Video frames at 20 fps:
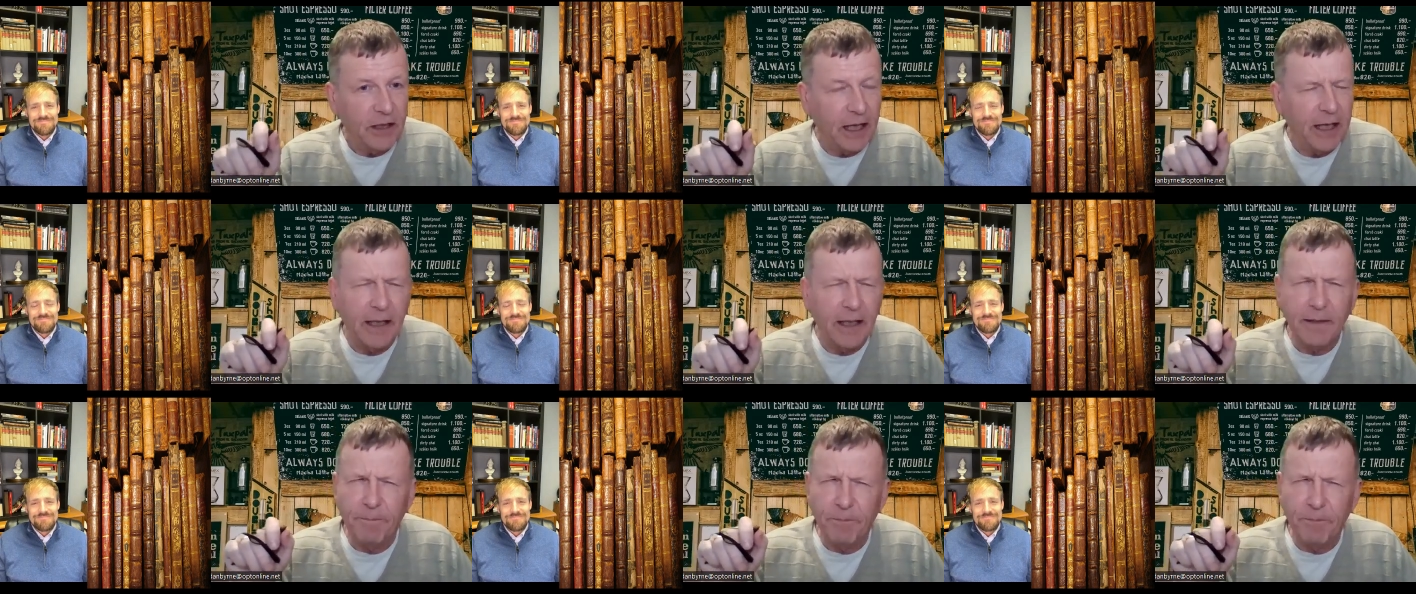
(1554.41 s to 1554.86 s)

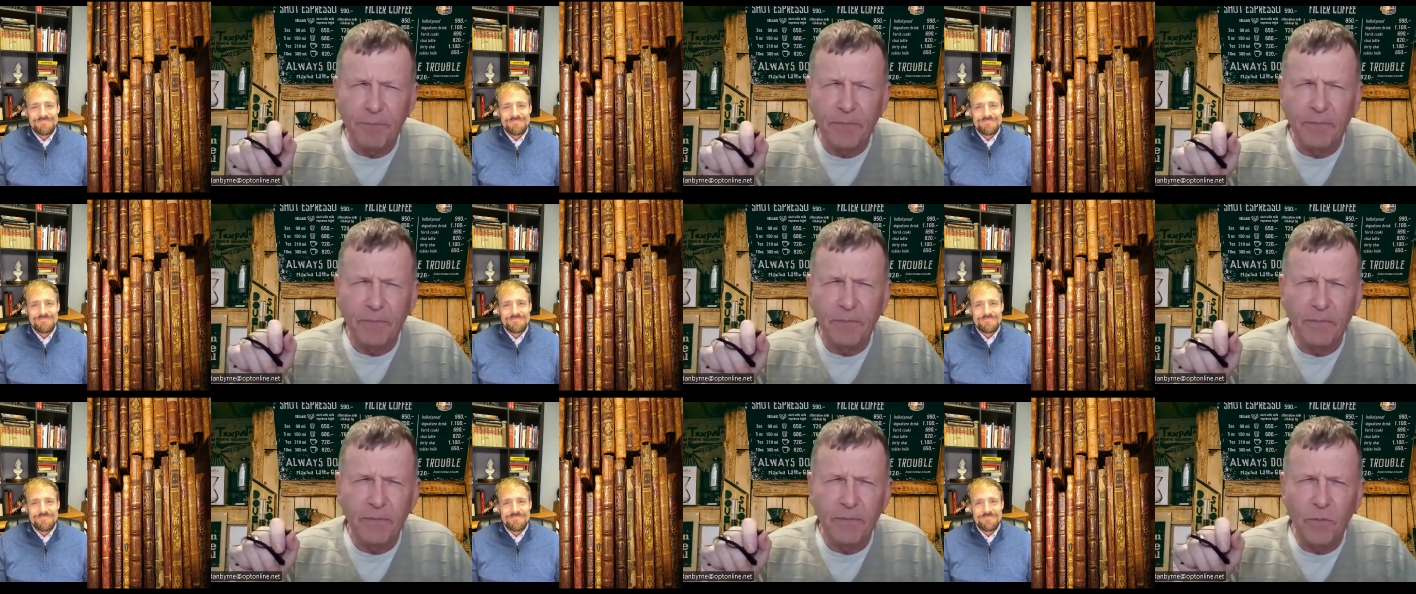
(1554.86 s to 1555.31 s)
Speaker 1: Uh,
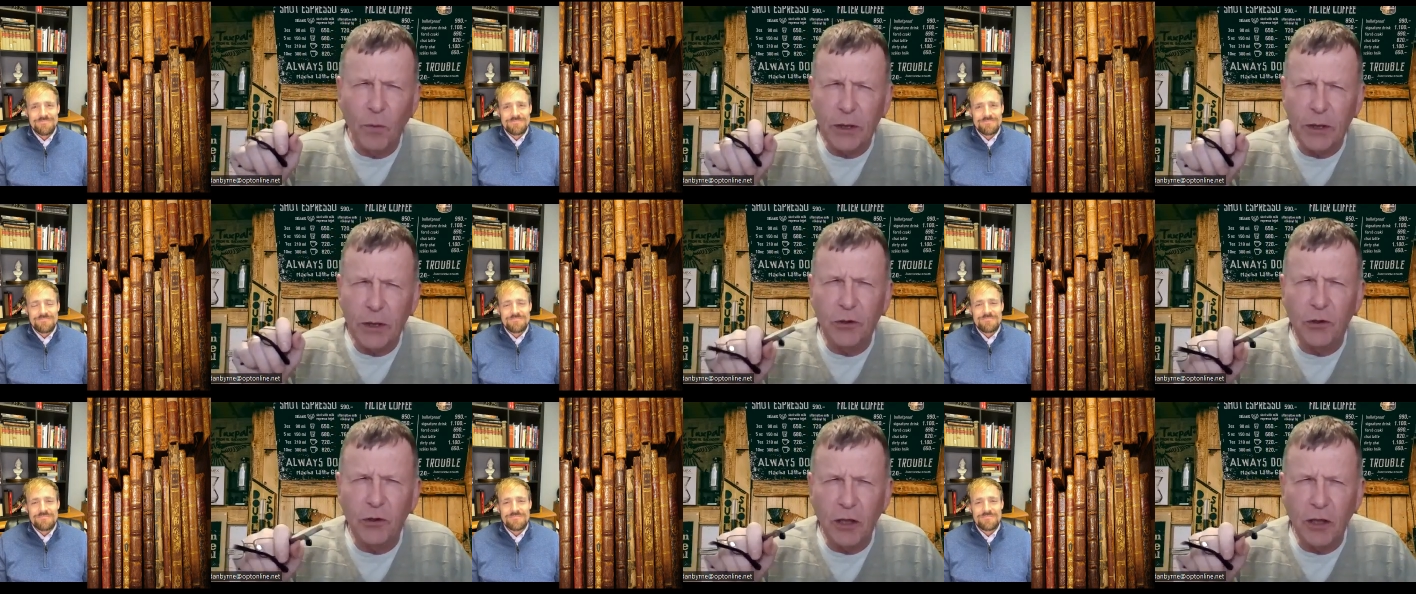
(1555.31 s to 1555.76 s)

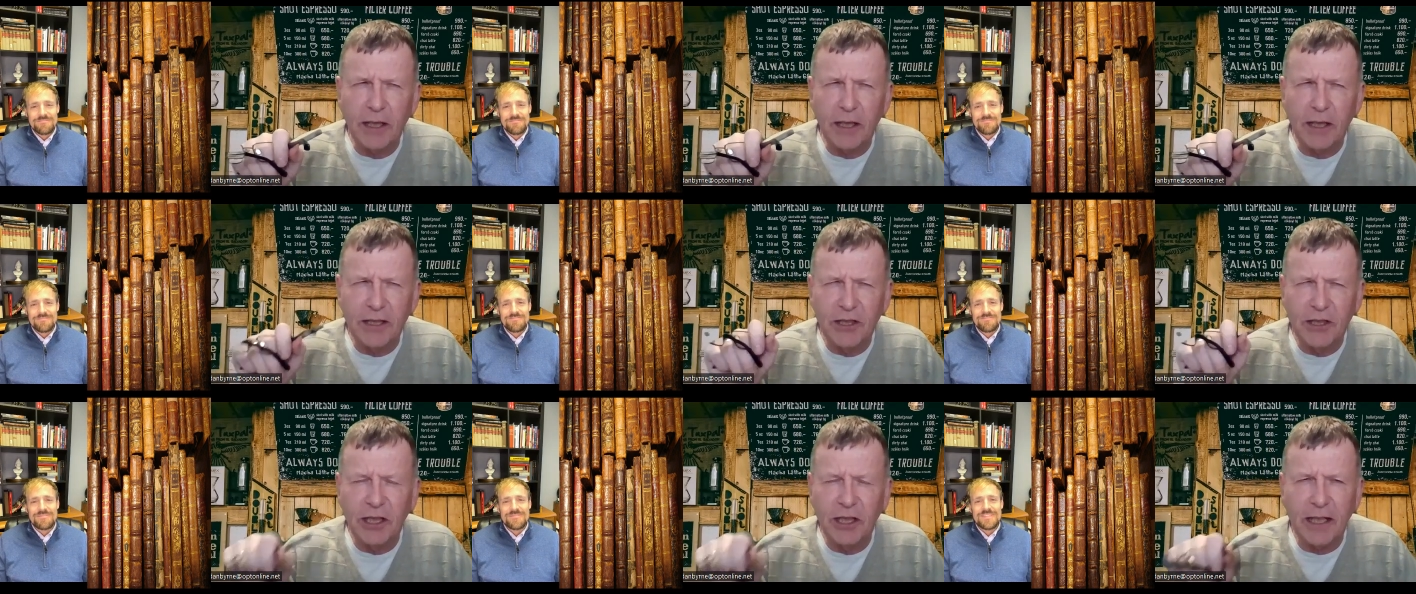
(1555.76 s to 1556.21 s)
what did you
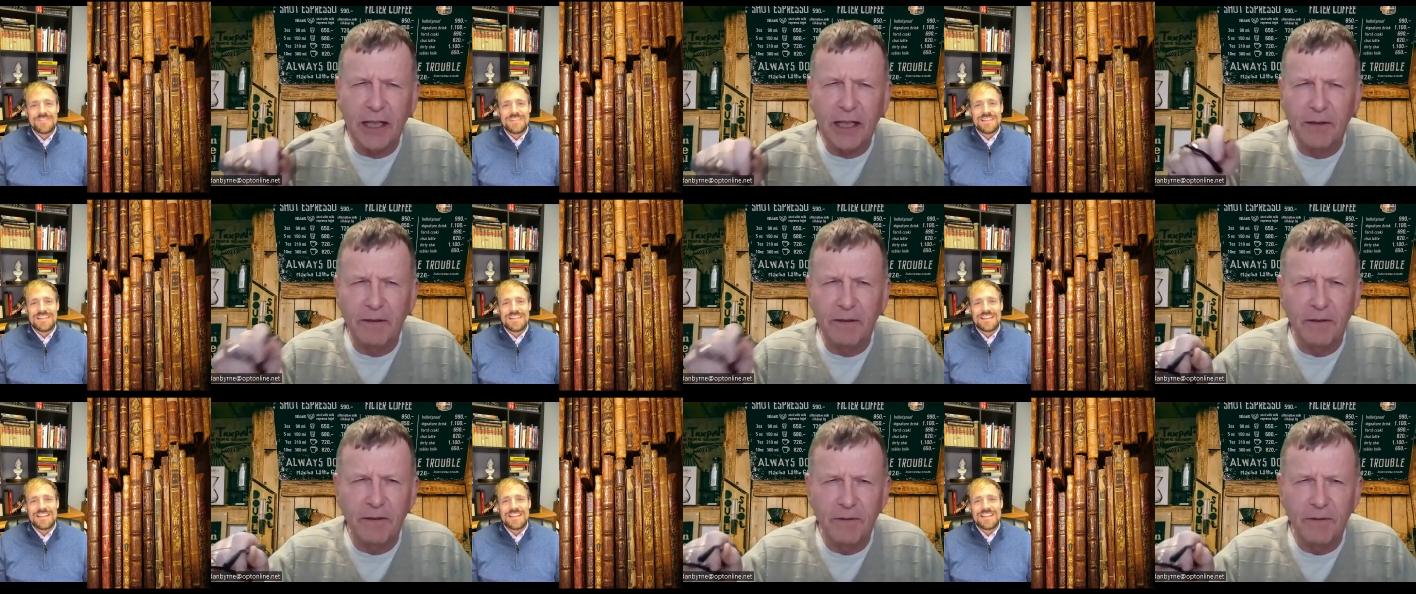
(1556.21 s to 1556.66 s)
call it?
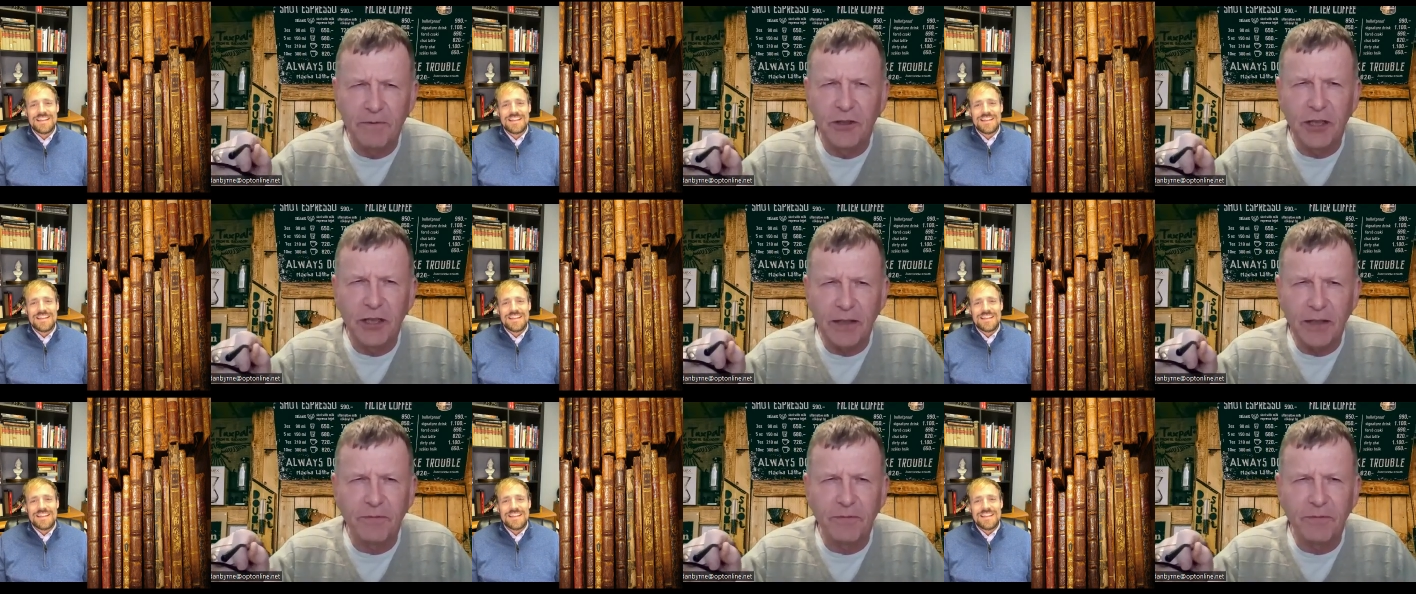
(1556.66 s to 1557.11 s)
Chick
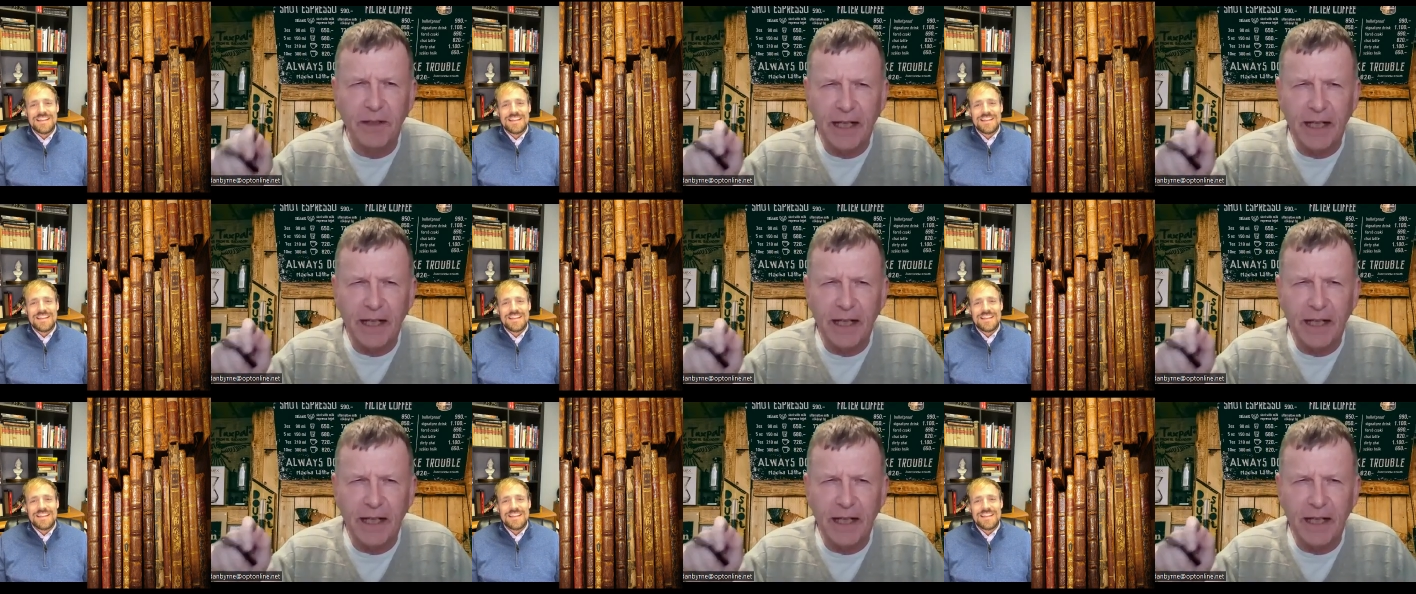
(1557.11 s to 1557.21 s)
Chick